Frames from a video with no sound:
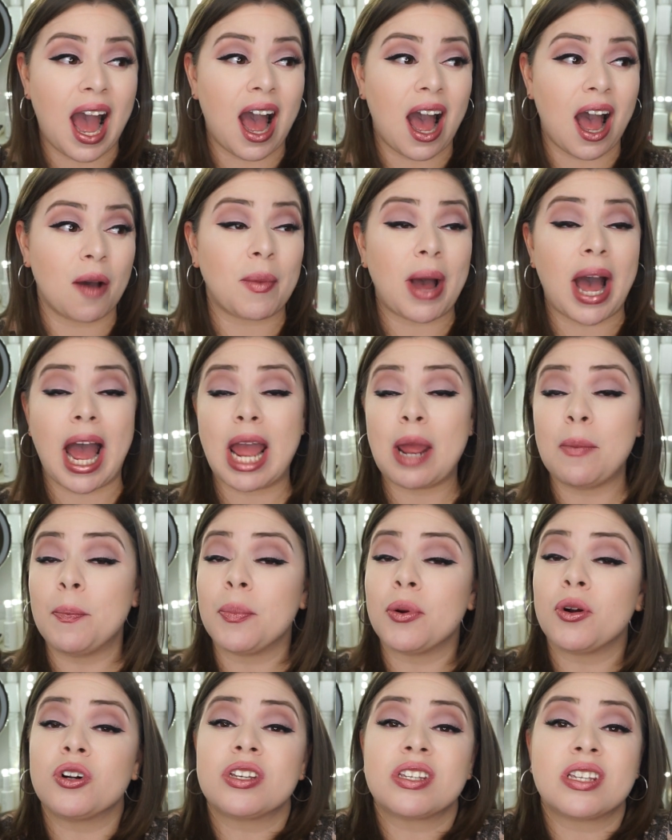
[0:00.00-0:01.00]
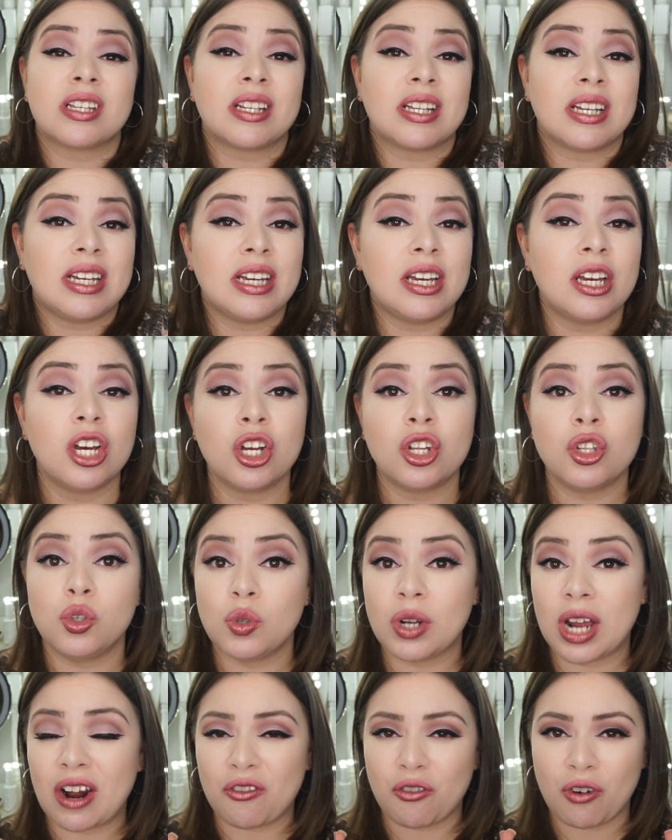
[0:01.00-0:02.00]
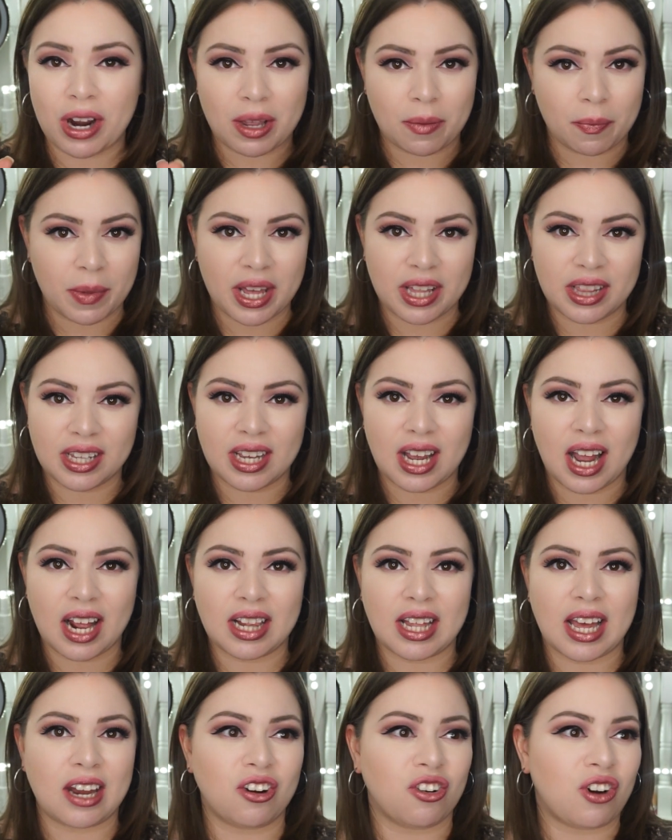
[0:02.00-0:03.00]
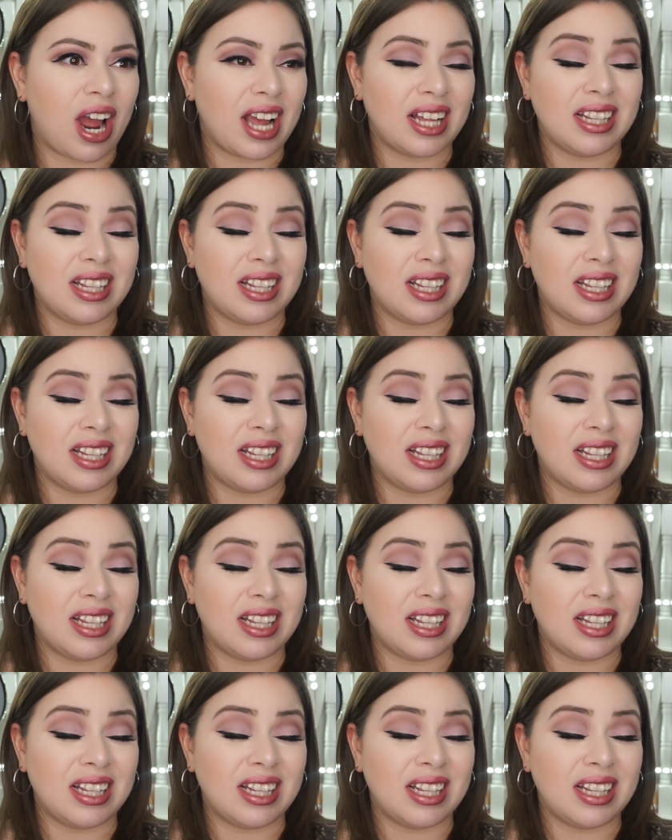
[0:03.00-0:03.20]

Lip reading: I personally do not recommend the eyeliner.